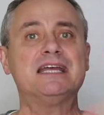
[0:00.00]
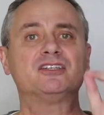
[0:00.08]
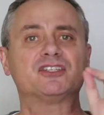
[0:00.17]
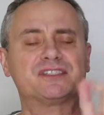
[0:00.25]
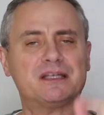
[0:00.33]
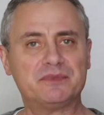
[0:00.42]

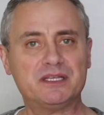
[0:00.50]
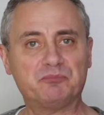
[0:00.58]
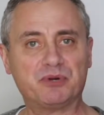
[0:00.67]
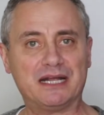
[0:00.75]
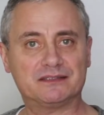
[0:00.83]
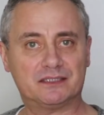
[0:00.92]
Just something
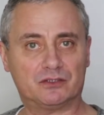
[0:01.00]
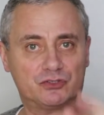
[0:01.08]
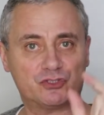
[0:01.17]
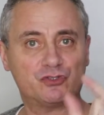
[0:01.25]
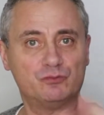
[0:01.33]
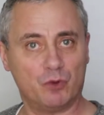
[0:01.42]
practical,
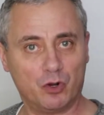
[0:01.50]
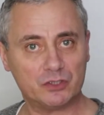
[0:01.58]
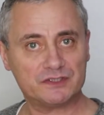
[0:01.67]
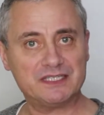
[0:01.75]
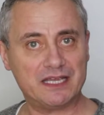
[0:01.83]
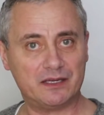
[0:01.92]

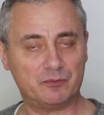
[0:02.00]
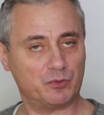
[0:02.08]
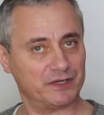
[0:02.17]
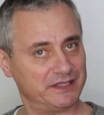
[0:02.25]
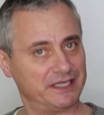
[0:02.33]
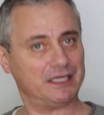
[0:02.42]
small tip
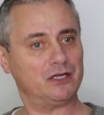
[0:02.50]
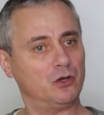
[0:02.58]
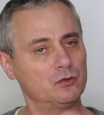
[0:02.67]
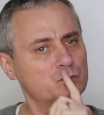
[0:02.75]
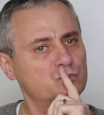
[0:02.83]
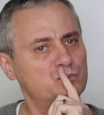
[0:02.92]
where they can
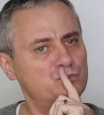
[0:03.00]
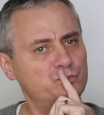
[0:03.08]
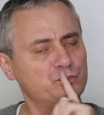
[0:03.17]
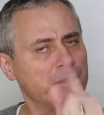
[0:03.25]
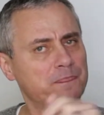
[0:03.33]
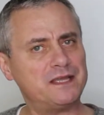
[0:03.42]
go,
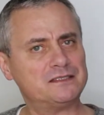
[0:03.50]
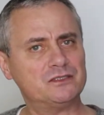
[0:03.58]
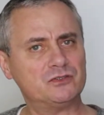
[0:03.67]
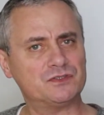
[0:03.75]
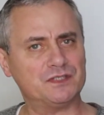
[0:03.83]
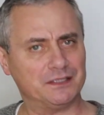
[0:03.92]
that's
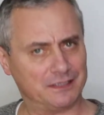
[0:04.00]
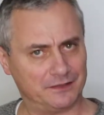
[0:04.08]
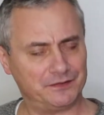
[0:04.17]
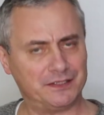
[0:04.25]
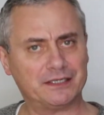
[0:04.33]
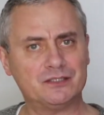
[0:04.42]
interesting,
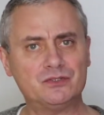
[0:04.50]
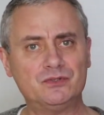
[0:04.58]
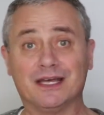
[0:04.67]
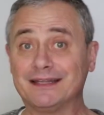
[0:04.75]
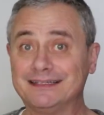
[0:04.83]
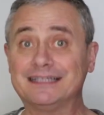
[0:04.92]
I think I can do
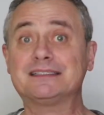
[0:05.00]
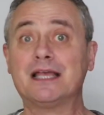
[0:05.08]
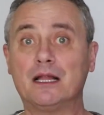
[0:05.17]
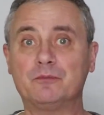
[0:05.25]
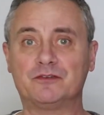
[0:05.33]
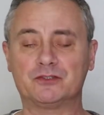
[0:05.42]
that, that's
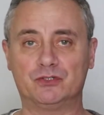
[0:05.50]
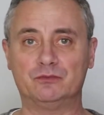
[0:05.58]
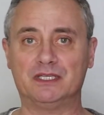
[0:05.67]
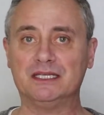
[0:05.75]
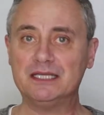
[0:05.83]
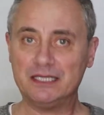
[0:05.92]
helpful to
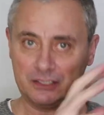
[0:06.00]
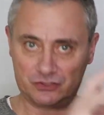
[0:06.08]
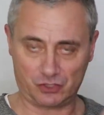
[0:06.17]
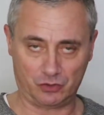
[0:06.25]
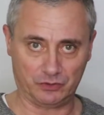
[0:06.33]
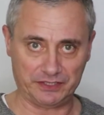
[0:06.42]
me.
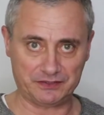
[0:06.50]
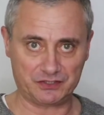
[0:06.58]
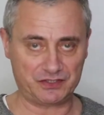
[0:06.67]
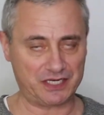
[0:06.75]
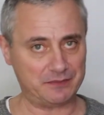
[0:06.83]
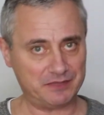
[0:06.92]
So
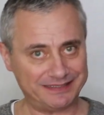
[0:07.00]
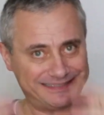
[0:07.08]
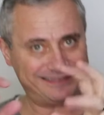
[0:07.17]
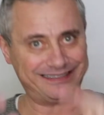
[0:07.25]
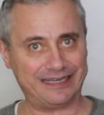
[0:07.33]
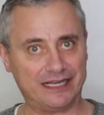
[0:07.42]
entertainment,
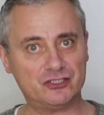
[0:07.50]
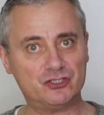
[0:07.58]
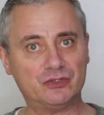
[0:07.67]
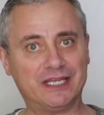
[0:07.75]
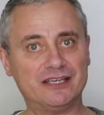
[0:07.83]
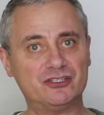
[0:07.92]
then
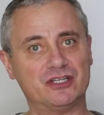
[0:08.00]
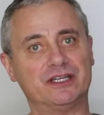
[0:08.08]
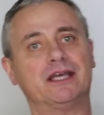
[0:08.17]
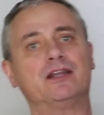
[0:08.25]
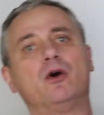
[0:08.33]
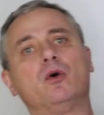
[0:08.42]
education,
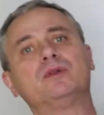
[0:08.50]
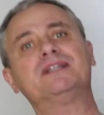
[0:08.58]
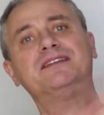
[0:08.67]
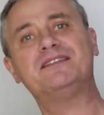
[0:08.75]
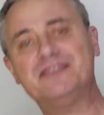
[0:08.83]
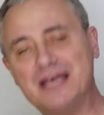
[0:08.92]
and
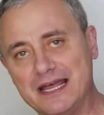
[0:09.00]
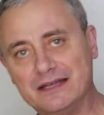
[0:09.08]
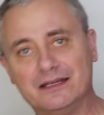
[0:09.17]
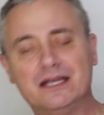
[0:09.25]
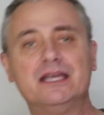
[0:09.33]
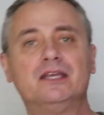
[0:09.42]
only
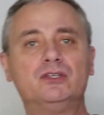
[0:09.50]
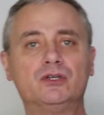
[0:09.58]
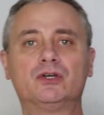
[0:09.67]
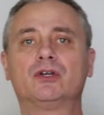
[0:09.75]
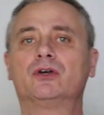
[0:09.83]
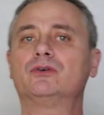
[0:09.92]
then you're
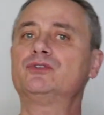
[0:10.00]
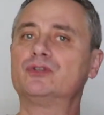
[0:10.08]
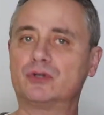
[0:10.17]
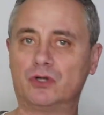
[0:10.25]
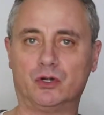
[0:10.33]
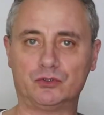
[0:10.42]
gonna go to
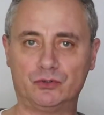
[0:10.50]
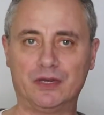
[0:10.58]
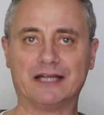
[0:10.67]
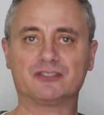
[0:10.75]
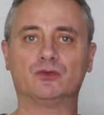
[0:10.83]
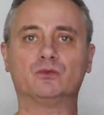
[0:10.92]
your call to
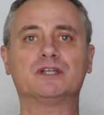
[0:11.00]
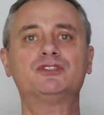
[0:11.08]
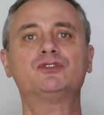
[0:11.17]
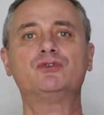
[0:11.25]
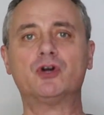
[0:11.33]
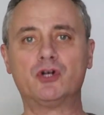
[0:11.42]
action.
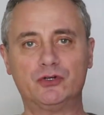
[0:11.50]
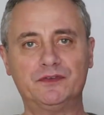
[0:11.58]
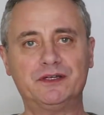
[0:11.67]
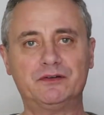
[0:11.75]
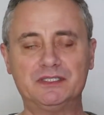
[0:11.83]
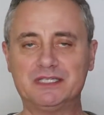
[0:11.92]
Once you
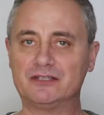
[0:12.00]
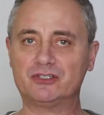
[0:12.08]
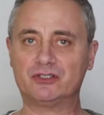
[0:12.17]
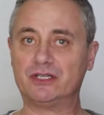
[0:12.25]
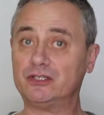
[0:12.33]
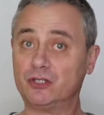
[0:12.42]
earn their
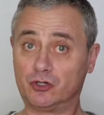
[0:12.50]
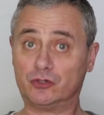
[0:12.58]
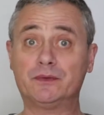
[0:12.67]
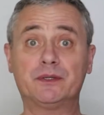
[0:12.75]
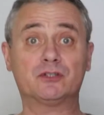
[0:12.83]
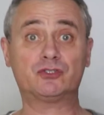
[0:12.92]
attention and
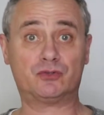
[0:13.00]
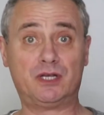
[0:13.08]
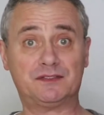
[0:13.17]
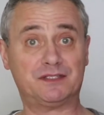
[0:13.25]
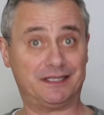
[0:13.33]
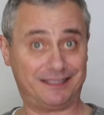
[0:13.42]
earn their
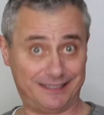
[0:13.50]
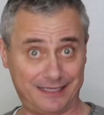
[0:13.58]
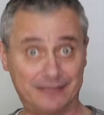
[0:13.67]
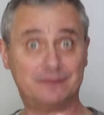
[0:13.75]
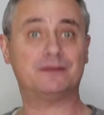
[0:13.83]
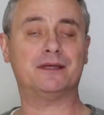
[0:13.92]
trust and
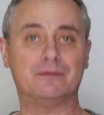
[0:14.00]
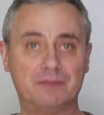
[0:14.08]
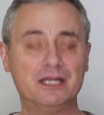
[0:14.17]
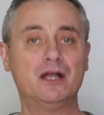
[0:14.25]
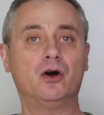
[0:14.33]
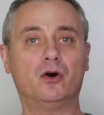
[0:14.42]
get them
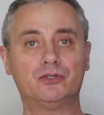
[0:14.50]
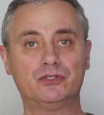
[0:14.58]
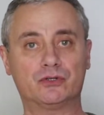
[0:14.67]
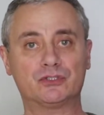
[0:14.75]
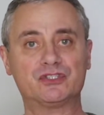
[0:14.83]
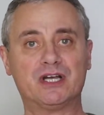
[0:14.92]
on
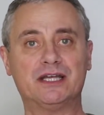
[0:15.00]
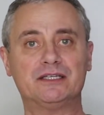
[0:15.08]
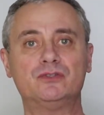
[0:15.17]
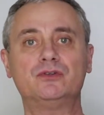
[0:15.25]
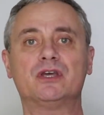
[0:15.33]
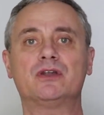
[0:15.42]
your side,
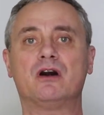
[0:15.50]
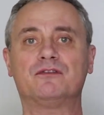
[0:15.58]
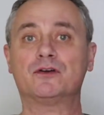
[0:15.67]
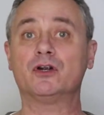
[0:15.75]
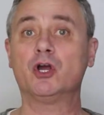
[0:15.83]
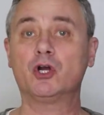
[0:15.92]
you can
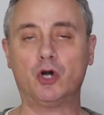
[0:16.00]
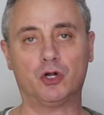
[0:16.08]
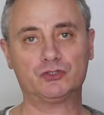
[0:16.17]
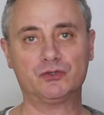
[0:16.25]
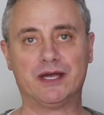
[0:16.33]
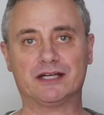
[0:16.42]
offer
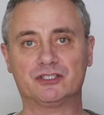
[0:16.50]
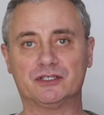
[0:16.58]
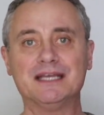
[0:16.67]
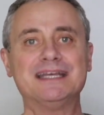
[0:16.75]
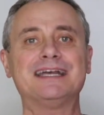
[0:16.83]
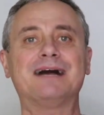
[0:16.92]
call to action.
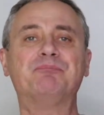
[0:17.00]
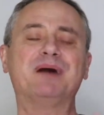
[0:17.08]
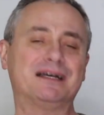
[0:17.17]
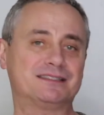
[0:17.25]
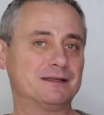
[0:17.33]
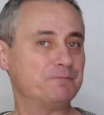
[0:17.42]

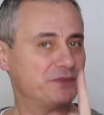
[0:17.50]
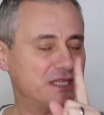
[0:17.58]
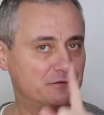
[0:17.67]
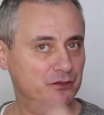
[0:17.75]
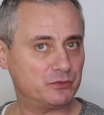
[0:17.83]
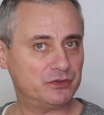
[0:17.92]
But
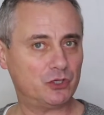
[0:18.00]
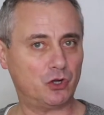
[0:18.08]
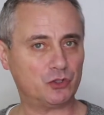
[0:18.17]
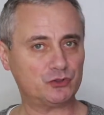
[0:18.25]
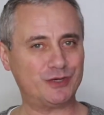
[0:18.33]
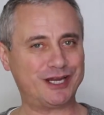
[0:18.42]
even with the
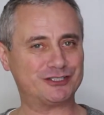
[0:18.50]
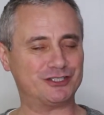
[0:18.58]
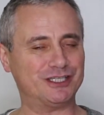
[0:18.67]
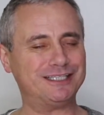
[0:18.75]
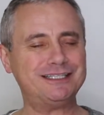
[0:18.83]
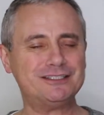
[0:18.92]
call to
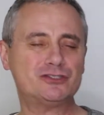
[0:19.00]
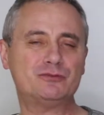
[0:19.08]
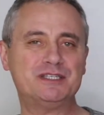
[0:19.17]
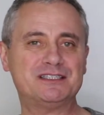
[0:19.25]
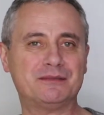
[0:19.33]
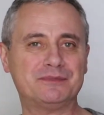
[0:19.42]
action, it needs to
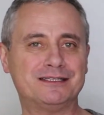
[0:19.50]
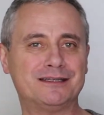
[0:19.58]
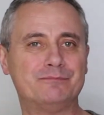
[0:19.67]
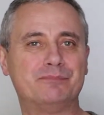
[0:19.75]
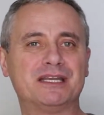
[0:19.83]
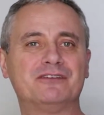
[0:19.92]
be something
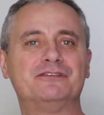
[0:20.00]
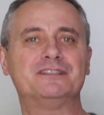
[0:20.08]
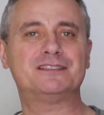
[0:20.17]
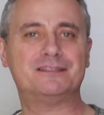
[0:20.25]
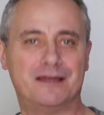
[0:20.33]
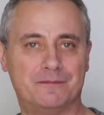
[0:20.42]
that
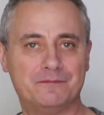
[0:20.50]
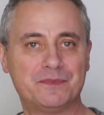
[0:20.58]
benefits them,